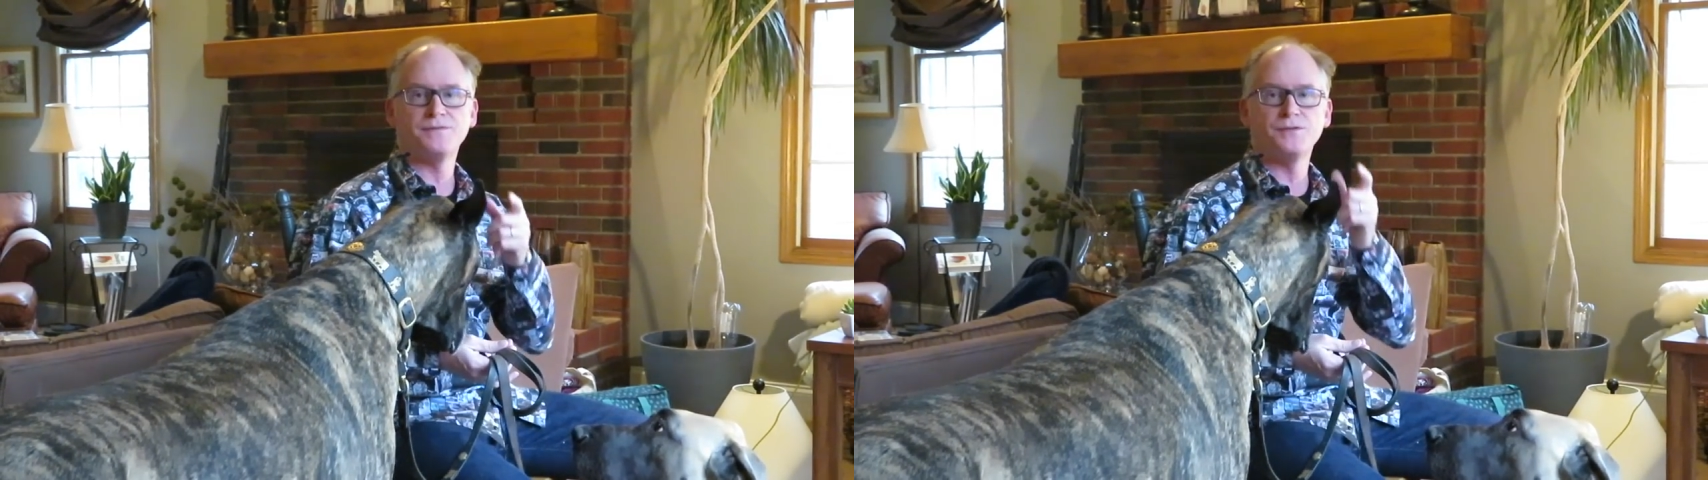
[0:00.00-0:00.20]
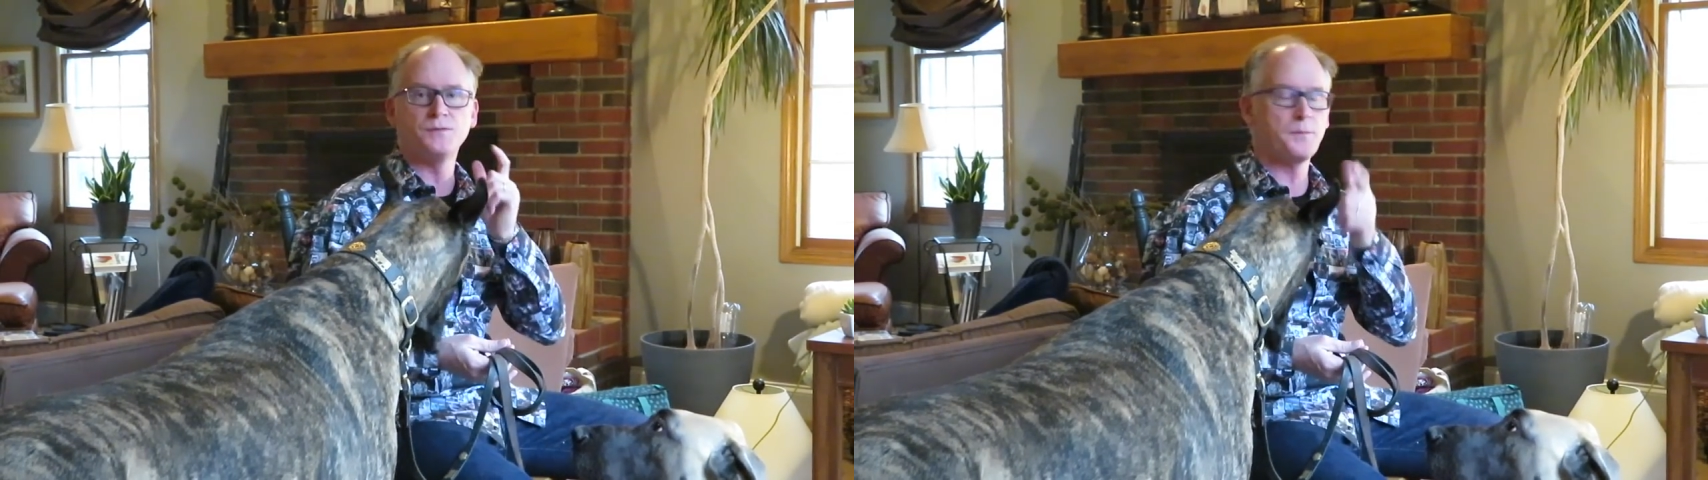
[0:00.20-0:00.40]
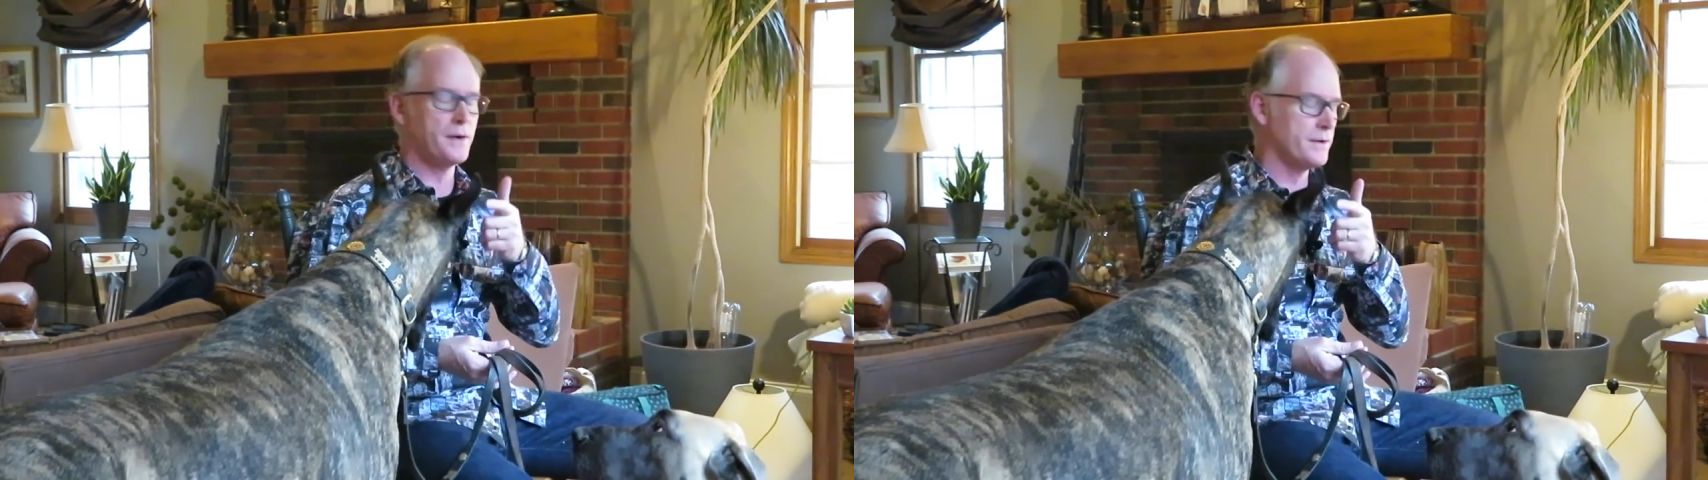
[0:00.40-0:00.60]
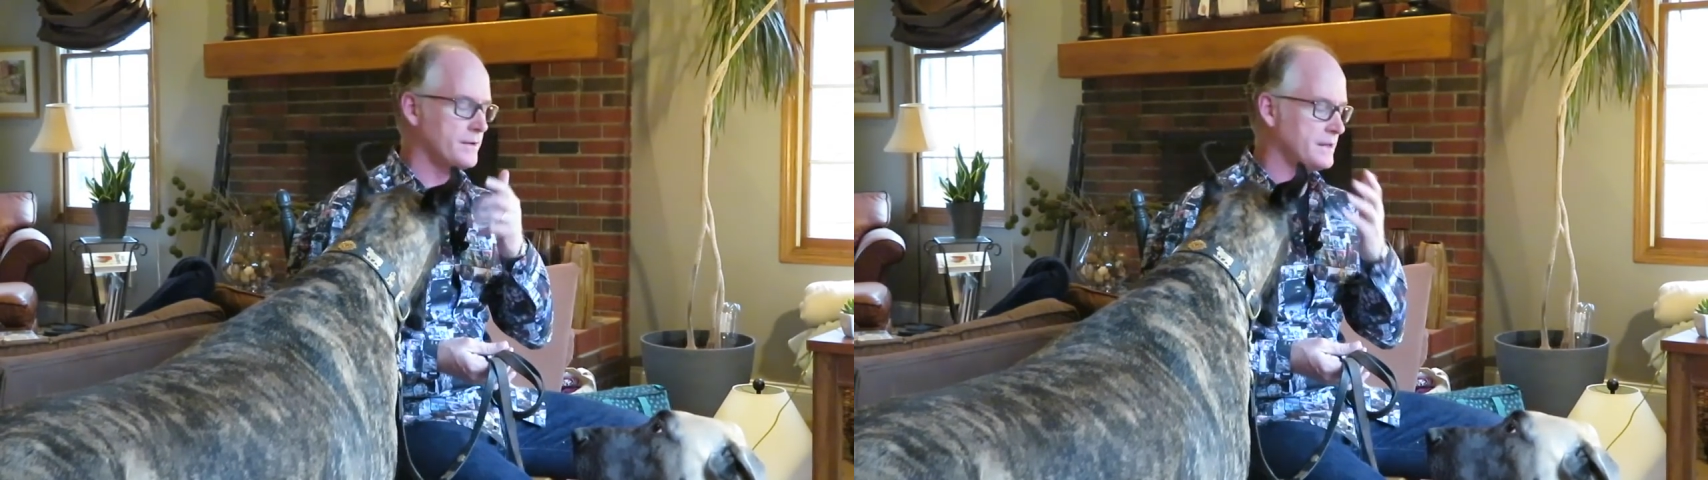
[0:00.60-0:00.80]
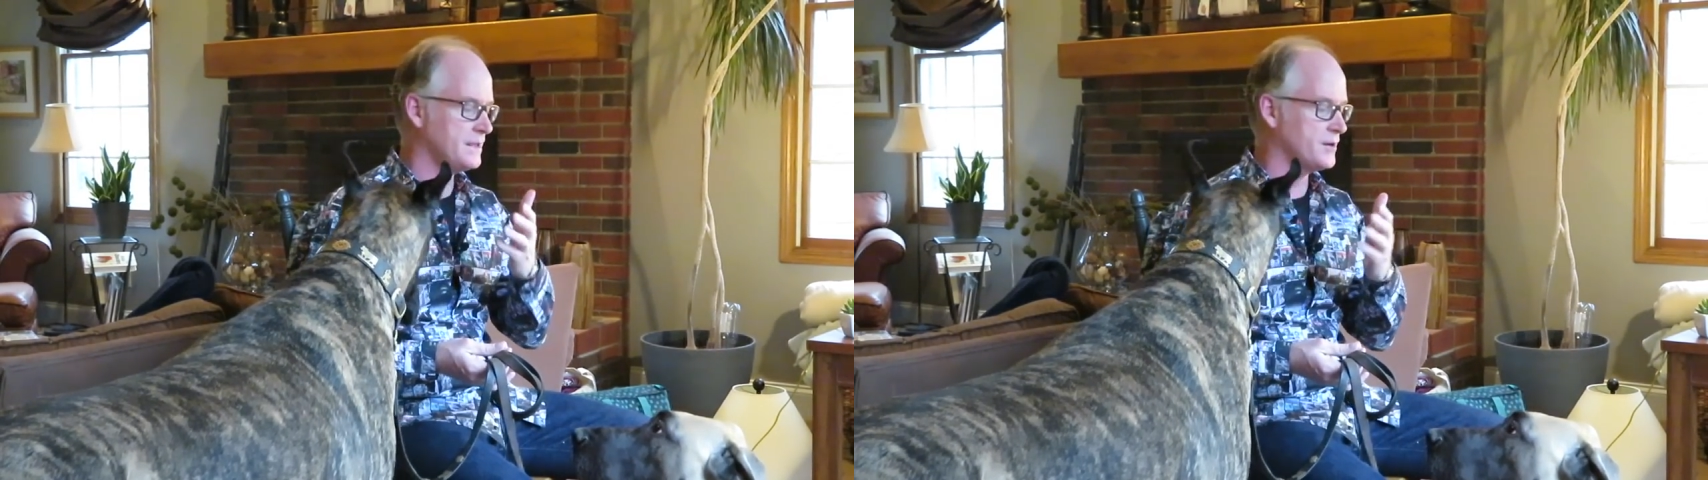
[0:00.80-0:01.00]
food
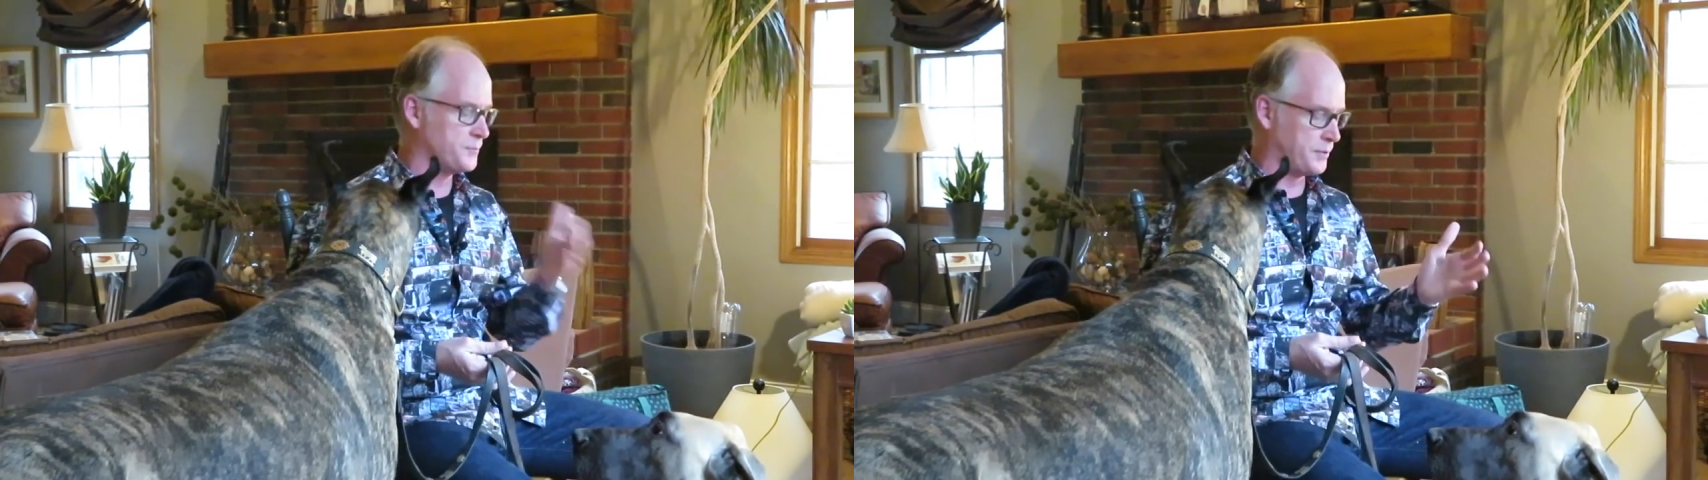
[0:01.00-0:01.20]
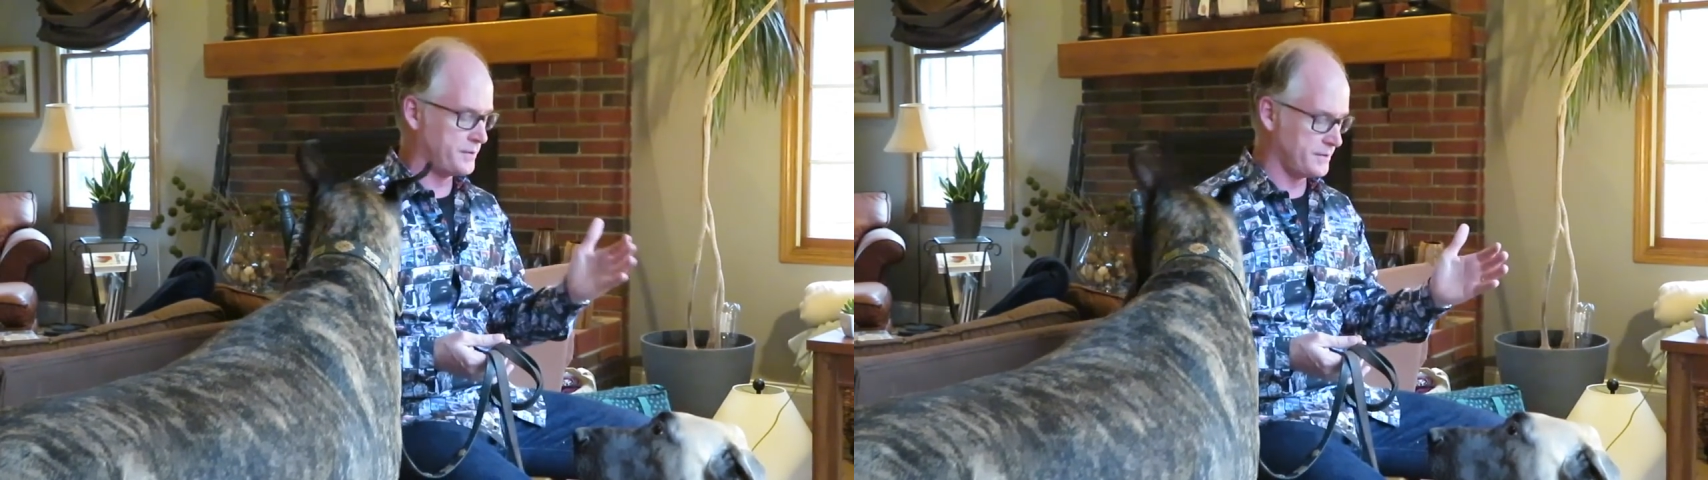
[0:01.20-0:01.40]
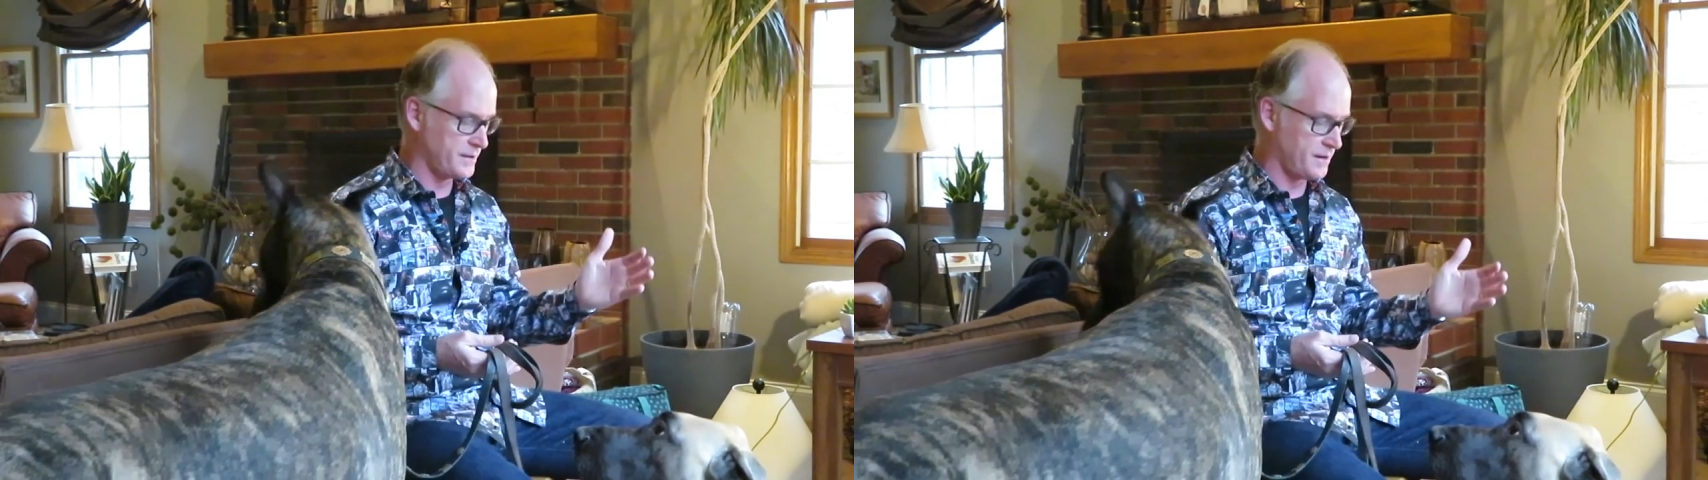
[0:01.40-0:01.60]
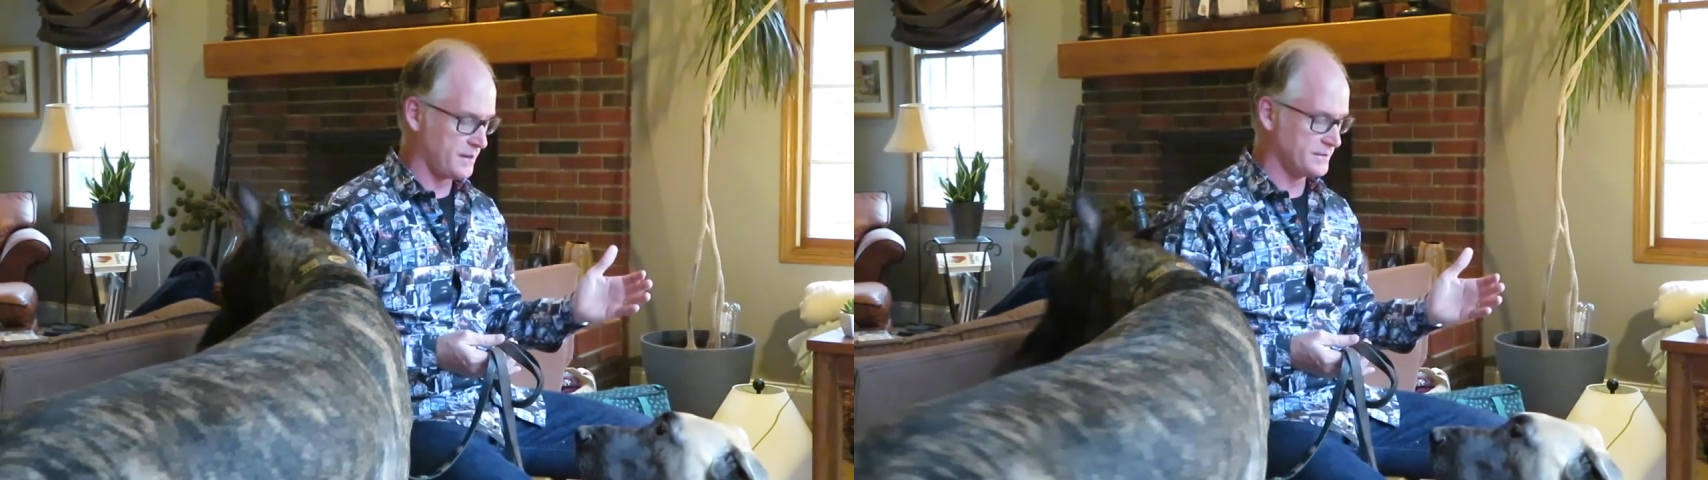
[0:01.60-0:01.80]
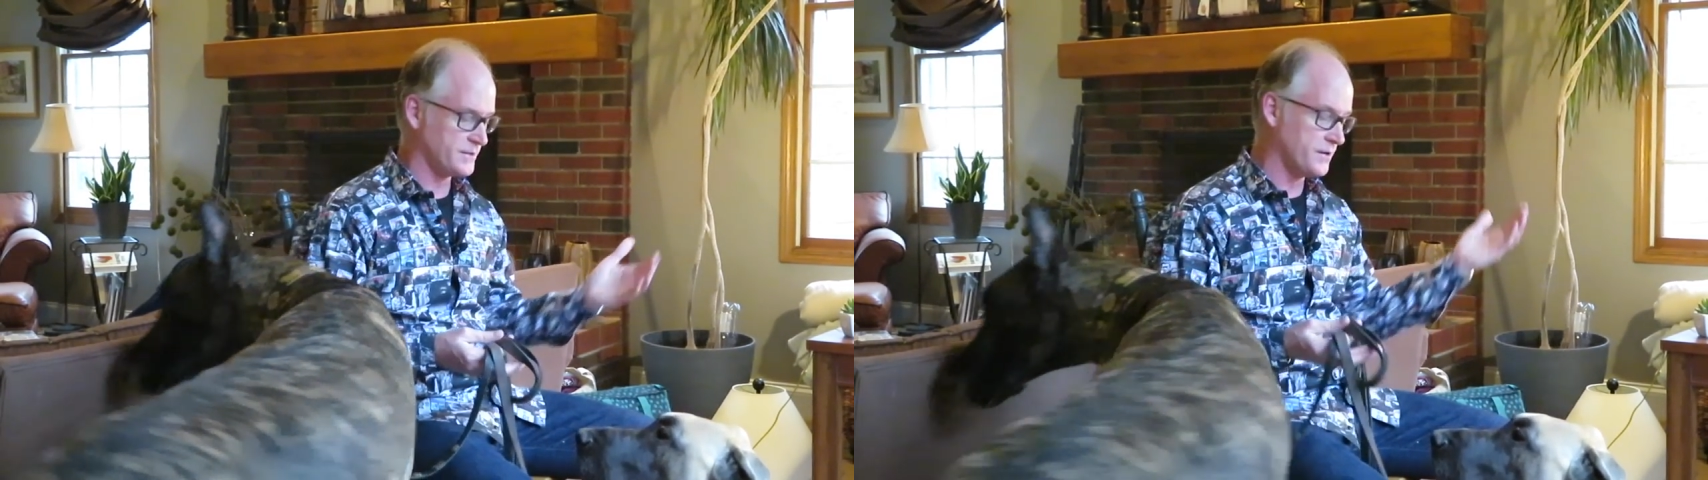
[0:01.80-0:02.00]
per year per dog.